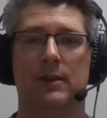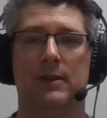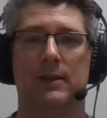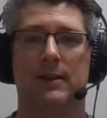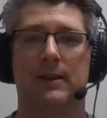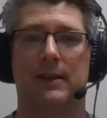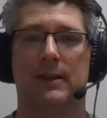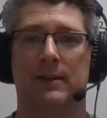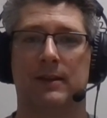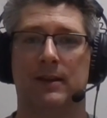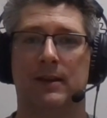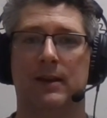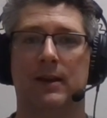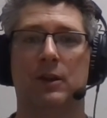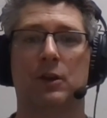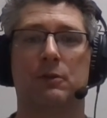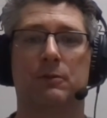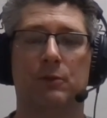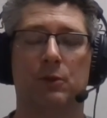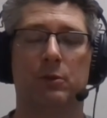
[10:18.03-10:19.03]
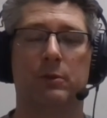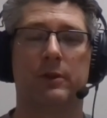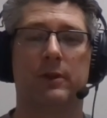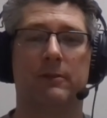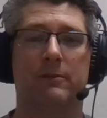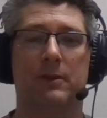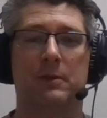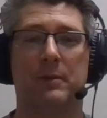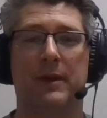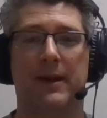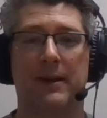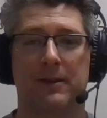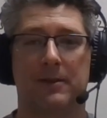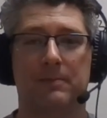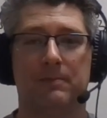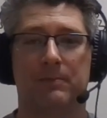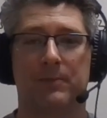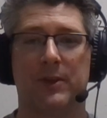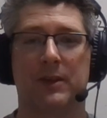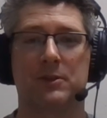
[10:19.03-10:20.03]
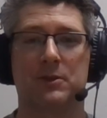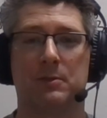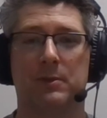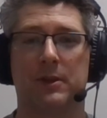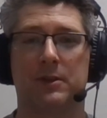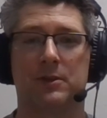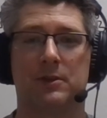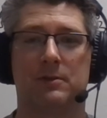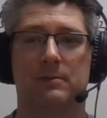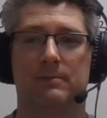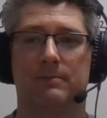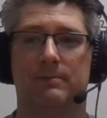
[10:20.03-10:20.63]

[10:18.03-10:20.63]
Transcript: and I look forward to your feedback. Thanks so much.